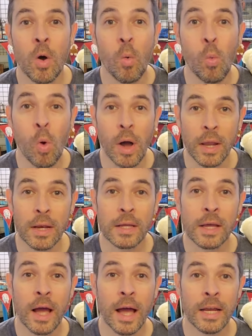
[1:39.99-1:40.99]
what
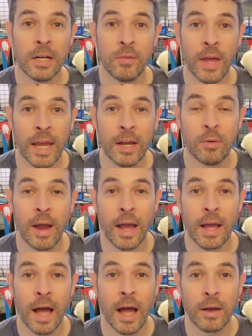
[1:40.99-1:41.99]
kind of hay
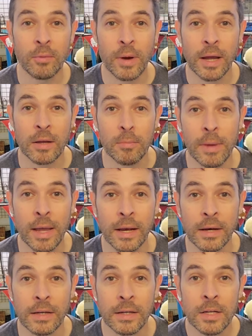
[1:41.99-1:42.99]
rack I
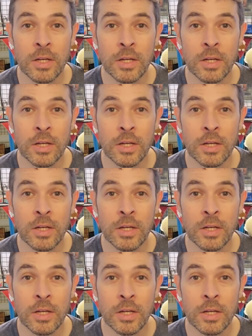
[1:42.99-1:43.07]
recommend.